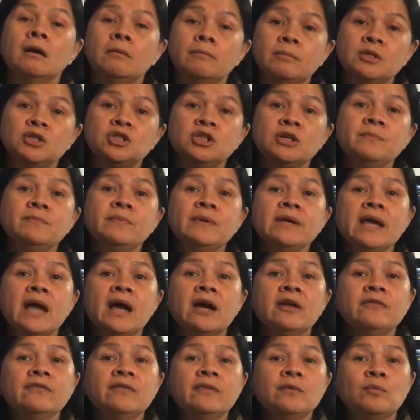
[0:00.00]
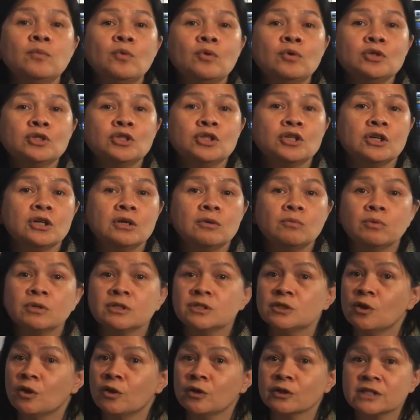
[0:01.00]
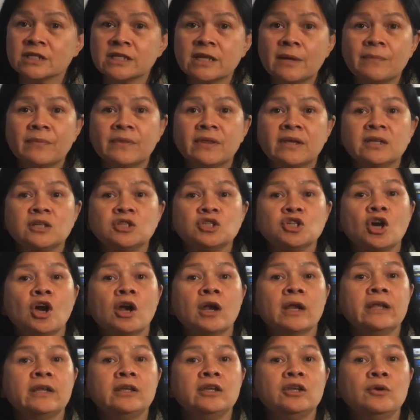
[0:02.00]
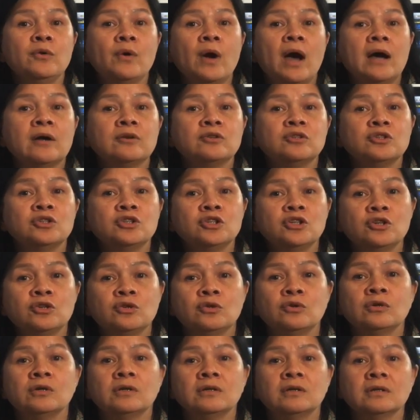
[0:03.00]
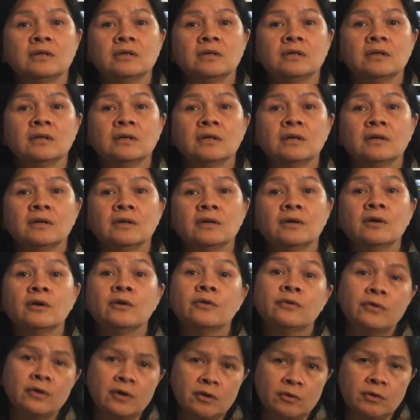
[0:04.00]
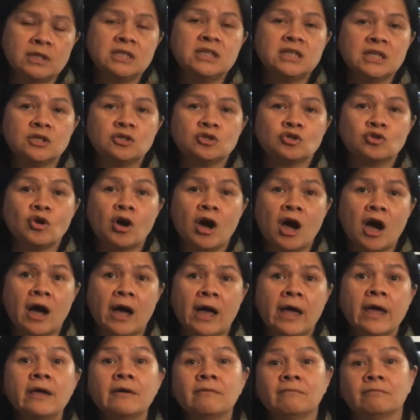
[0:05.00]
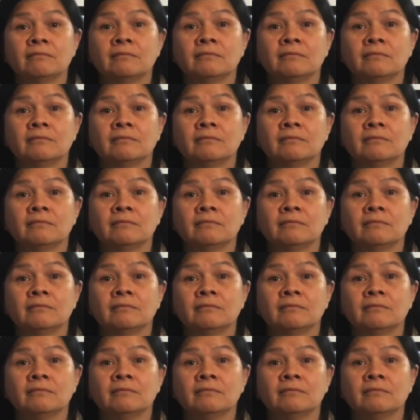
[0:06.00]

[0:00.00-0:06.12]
But jumping out of the water was not something Charlie knew how to do, though he did try.